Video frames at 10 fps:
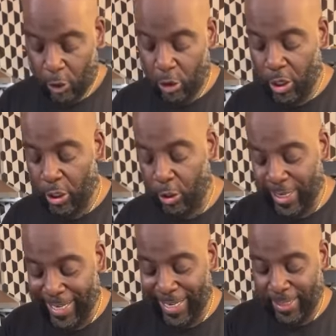You need, you
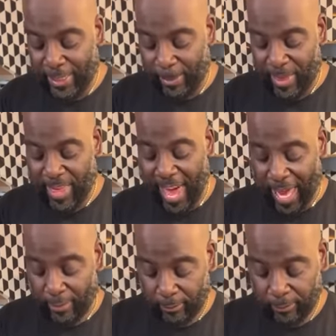need some of
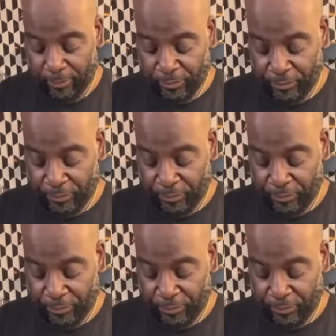that